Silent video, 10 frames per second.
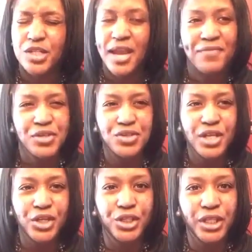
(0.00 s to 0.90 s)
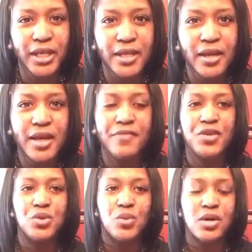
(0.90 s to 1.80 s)
Chat features are good
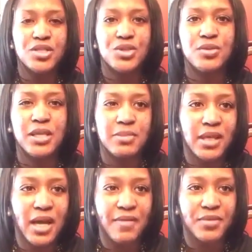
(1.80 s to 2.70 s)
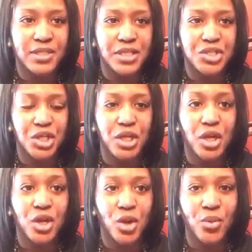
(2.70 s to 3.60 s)
if you want to keep the
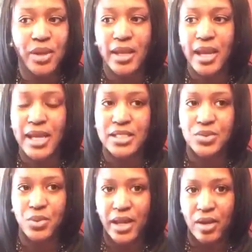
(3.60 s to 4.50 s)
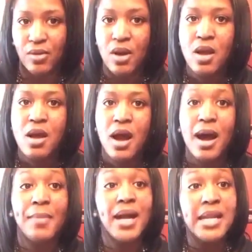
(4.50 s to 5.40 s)
conversation going as well.
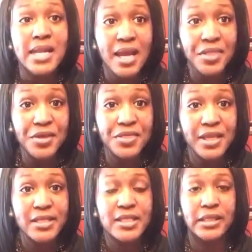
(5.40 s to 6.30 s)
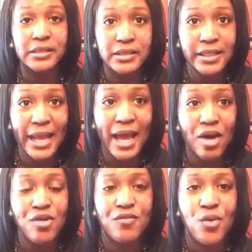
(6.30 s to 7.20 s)
Another thing to look
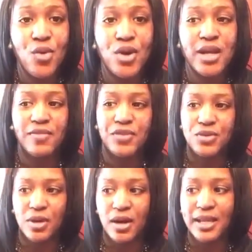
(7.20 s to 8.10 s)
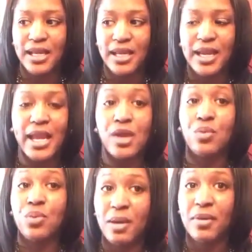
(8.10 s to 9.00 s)
out for if you are getting
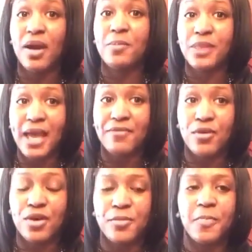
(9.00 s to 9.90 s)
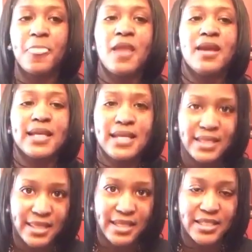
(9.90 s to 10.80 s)
a webinar platform,
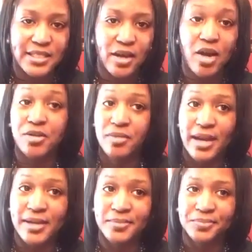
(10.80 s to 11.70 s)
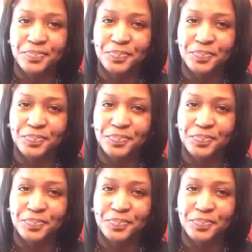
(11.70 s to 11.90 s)
get this. Are you ready?